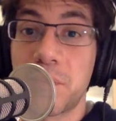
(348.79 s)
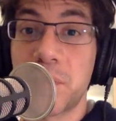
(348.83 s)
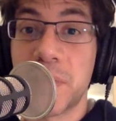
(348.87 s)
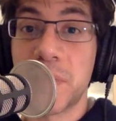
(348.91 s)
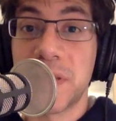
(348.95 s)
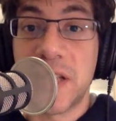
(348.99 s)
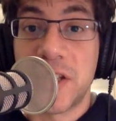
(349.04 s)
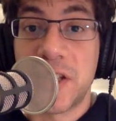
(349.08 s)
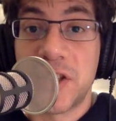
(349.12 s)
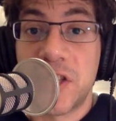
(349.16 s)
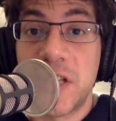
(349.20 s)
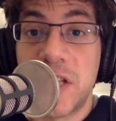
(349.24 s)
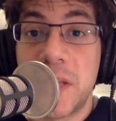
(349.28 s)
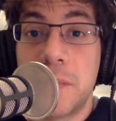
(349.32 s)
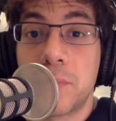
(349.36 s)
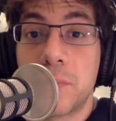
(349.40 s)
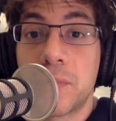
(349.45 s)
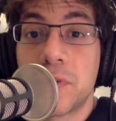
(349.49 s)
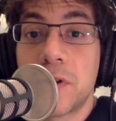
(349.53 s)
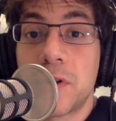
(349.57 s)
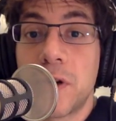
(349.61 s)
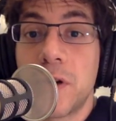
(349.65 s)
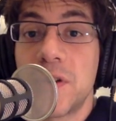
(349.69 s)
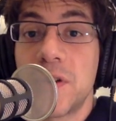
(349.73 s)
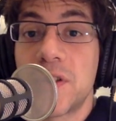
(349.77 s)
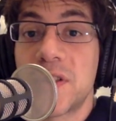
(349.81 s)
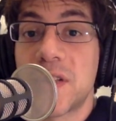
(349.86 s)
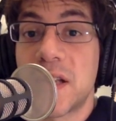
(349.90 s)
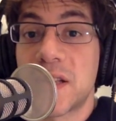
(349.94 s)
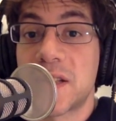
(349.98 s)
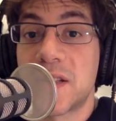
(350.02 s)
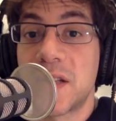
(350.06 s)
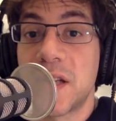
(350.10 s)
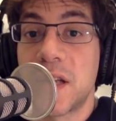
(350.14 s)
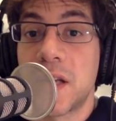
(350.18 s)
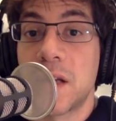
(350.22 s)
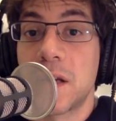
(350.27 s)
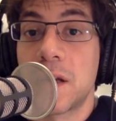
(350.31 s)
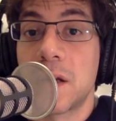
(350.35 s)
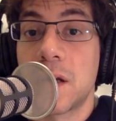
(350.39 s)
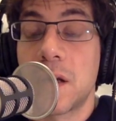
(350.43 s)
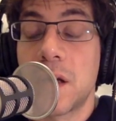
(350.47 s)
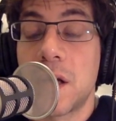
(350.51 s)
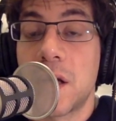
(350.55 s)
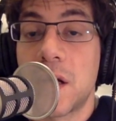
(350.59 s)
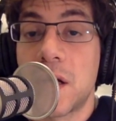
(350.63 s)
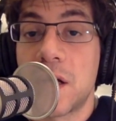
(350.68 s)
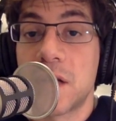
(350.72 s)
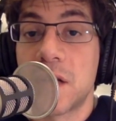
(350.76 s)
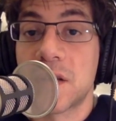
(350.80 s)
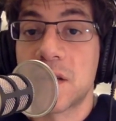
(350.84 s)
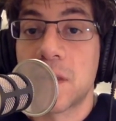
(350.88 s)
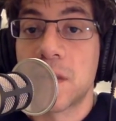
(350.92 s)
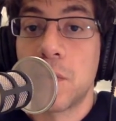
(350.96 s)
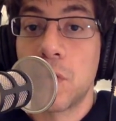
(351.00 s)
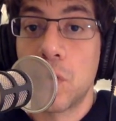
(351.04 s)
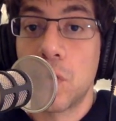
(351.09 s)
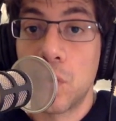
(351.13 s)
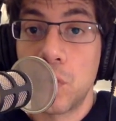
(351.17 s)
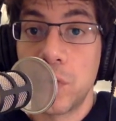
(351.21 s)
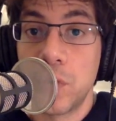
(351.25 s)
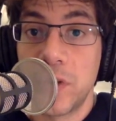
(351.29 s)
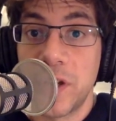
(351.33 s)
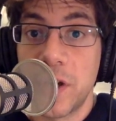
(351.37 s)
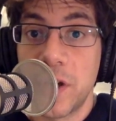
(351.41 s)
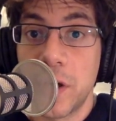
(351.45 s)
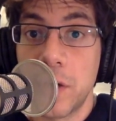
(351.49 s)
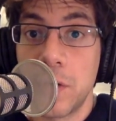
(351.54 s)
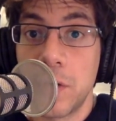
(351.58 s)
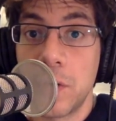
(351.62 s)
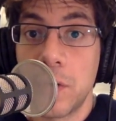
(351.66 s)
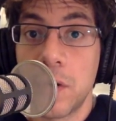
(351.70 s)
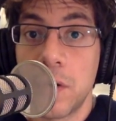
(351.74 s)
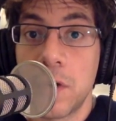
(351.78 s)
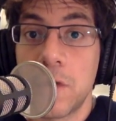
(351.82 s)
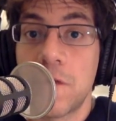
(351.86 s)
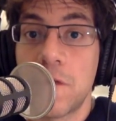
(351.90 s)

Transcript: potentially processing some audio